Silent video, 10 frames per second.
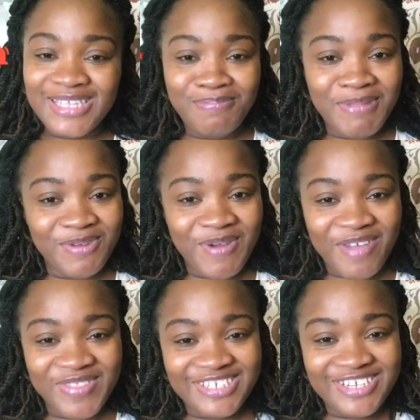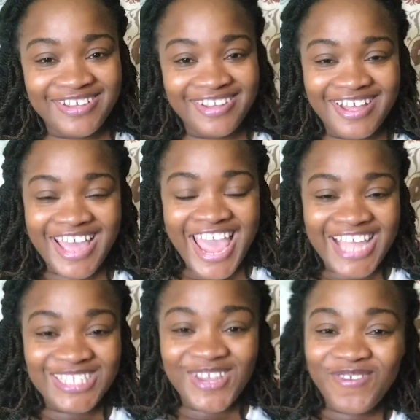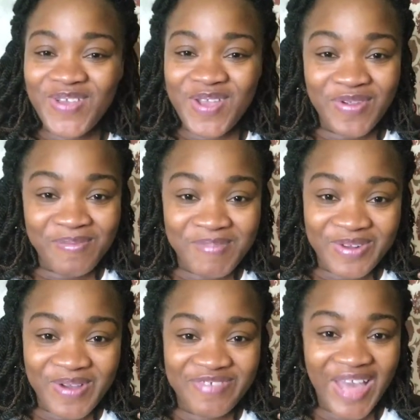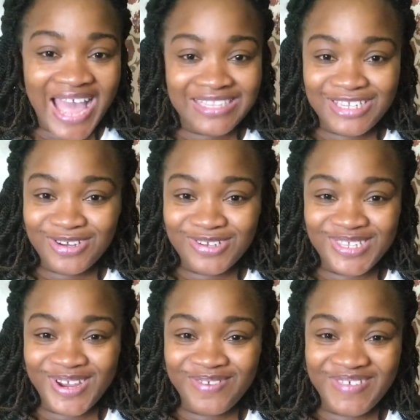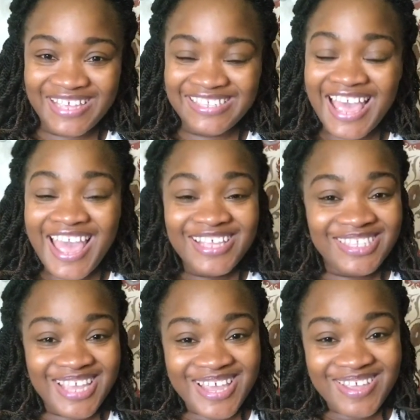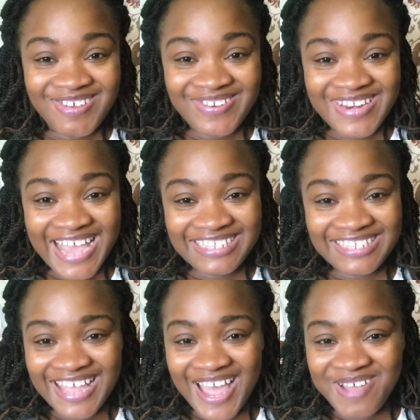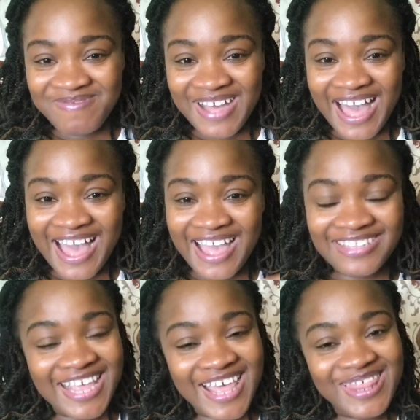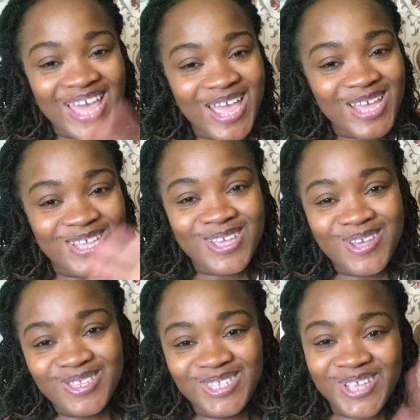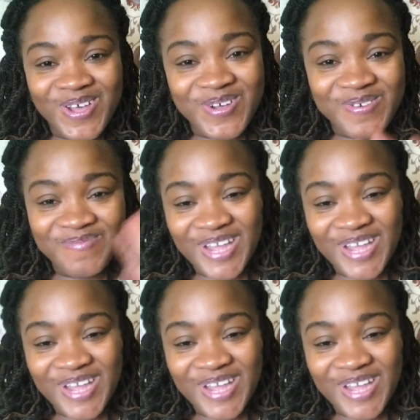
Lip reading: it's Midwife Nashika. It's your favorite midwife at your cervix. See you next time, guys. Thank you so